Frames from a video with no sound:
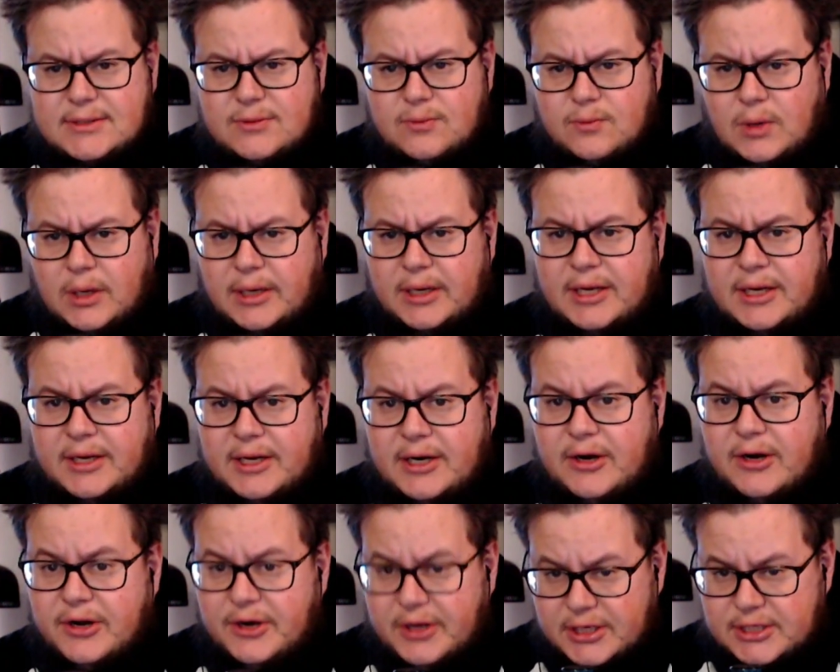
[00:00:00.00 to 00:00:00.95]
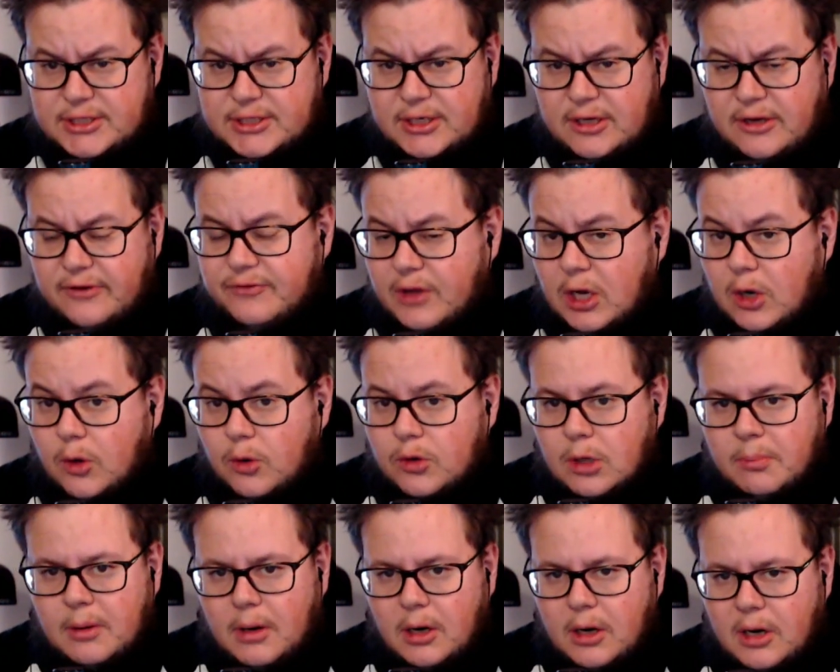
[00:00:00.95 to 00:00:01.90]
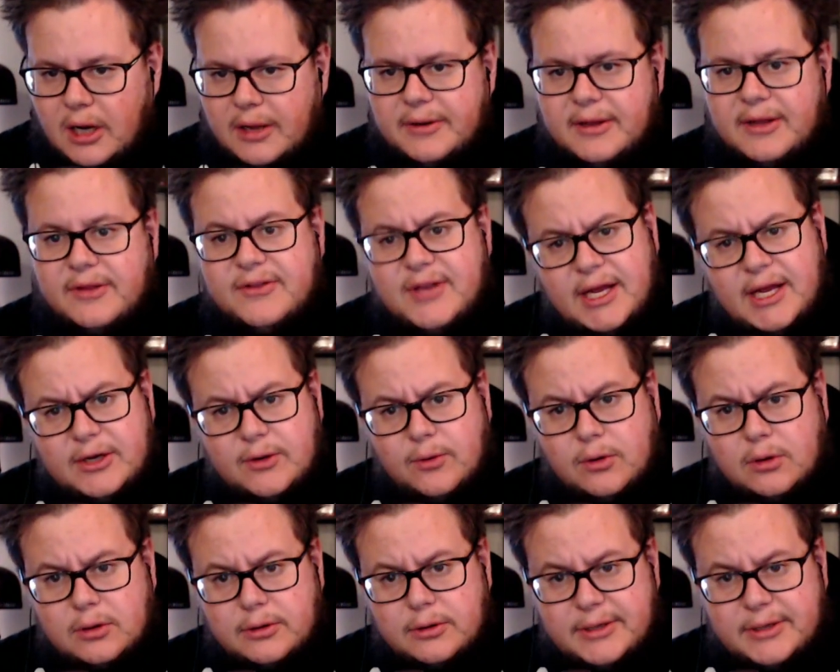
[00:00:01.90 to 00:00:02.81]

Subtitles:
one in their edition of the local barley, the 10-year-old.